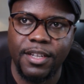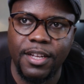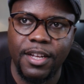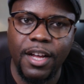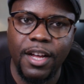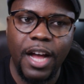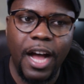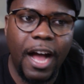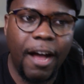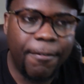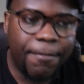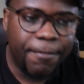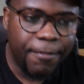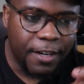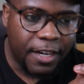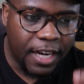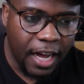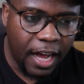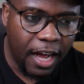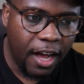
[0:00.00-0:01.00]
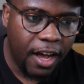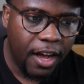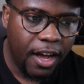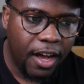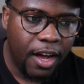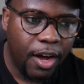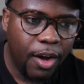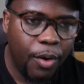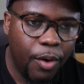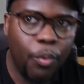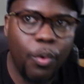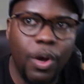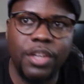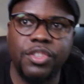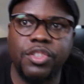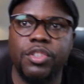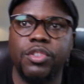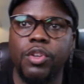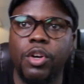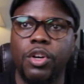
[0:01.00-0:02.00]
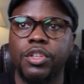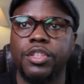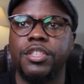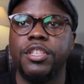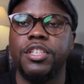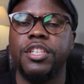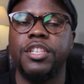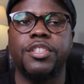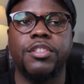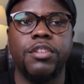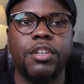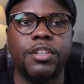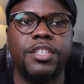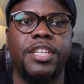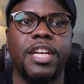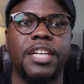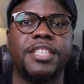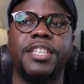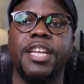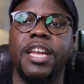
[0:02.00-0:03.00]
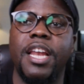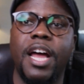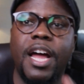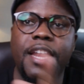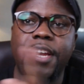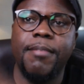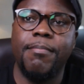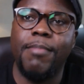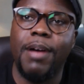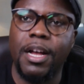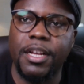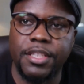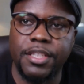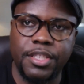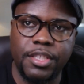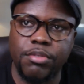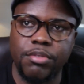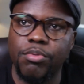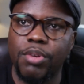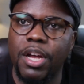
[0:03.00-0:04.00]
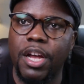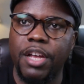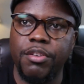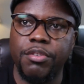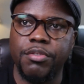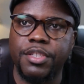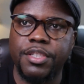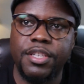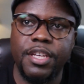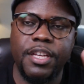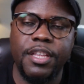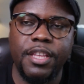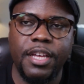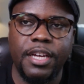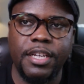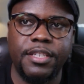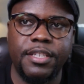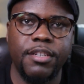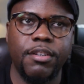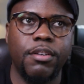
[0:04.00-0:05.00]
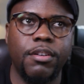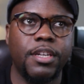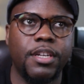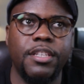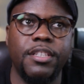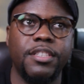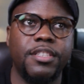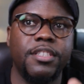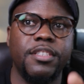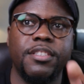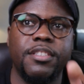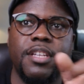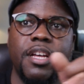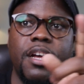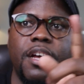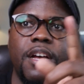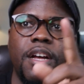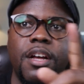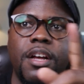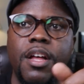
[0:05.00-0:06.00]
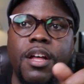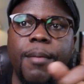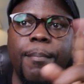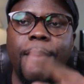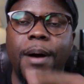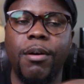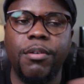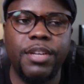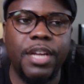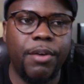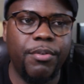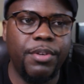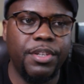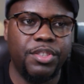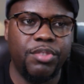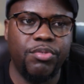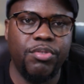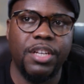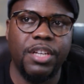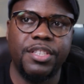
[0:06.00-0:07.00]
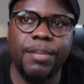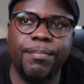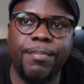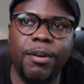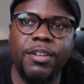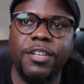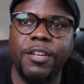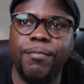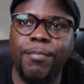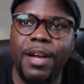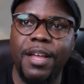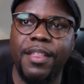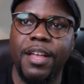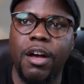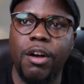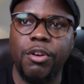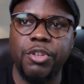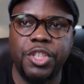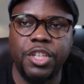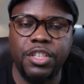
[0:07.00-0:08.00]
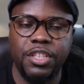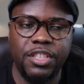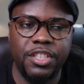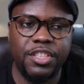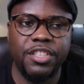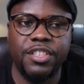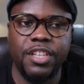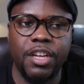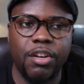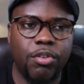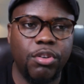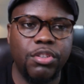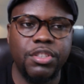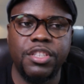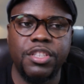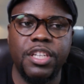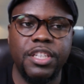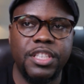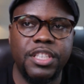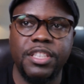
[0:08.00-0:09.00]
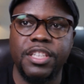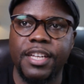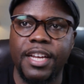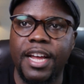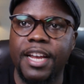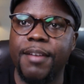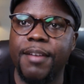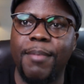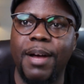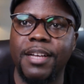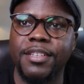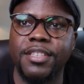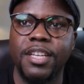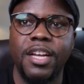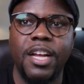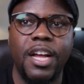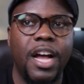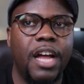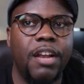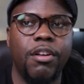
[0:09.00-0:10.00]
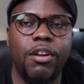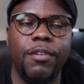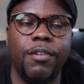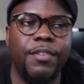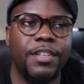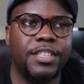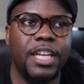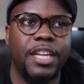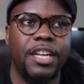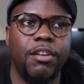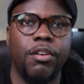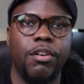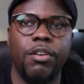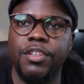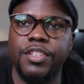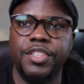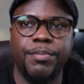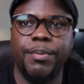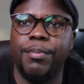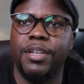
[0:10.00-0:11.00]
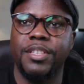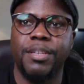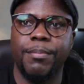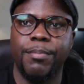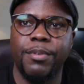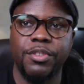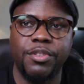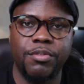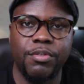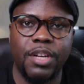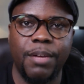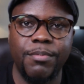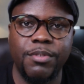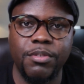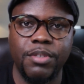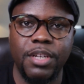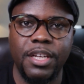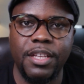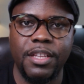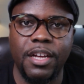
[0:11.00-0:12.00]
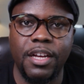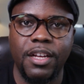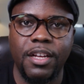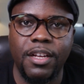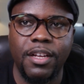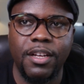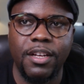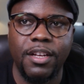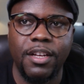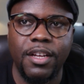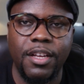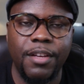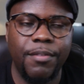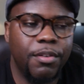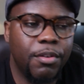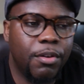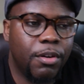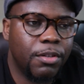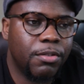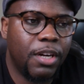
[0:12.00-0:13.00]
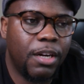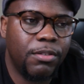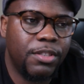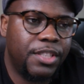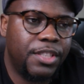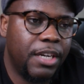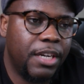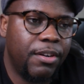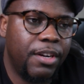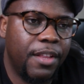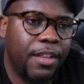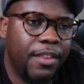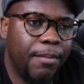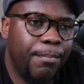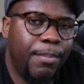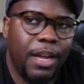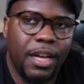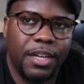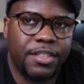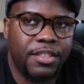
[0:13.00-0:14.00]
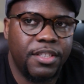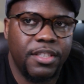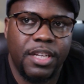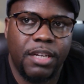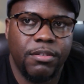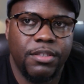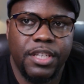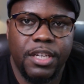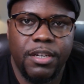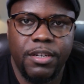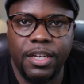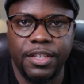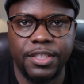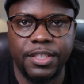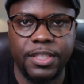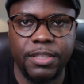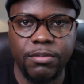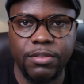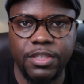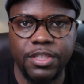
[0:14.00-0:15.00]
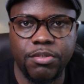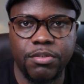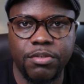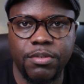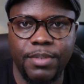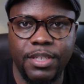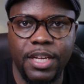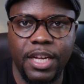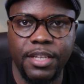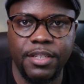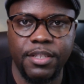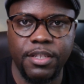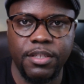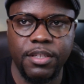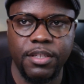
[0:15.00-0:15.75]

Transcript: Africa it's not just a landmass where you say that, okay, this is the boundaries, we are separated by the ocean, this is a continent, it's a landmass, and all of a sudden all these people are supposed to come together. If you go to Algeria, the blacks in Algeria are still discriminated.